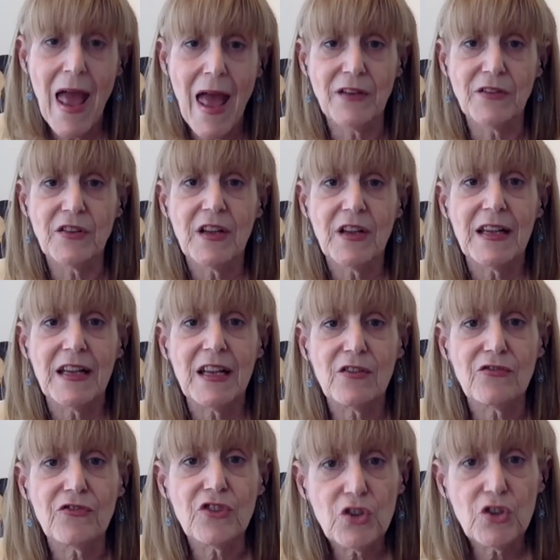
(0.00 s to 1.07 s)
And
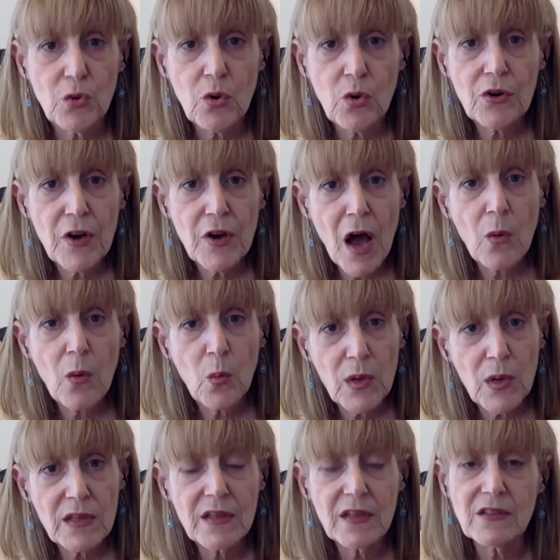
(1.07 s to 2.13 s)
if you're
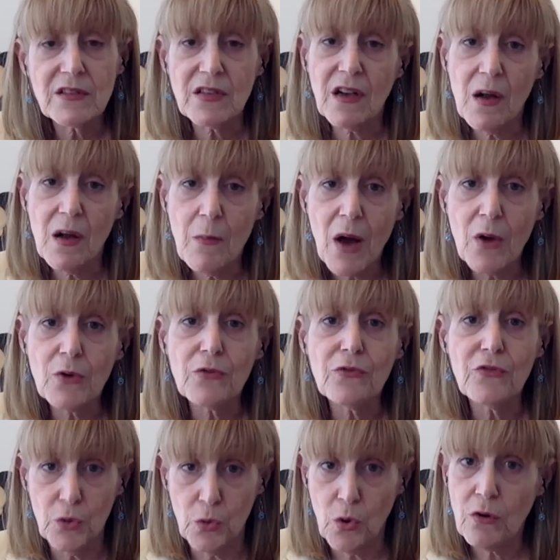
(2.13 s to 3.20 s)
not willing to come out
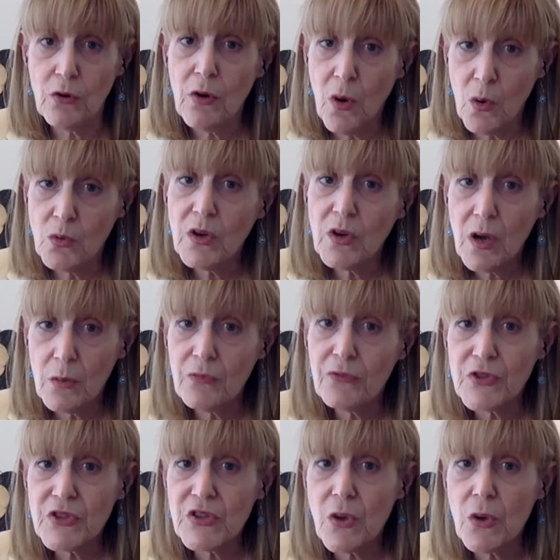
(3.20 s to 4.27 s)
of your own
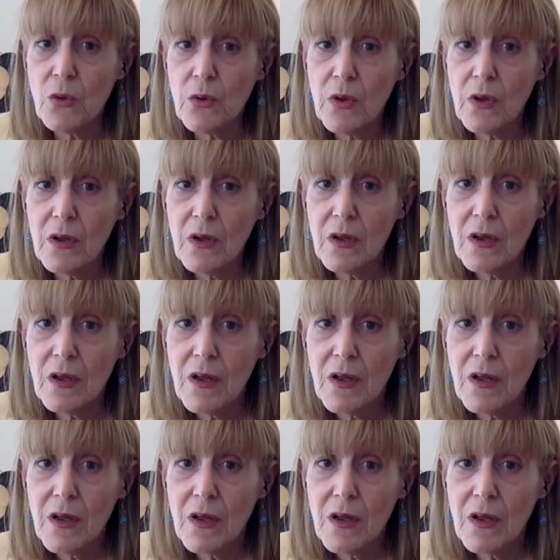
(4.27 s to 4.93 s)
comfort zone,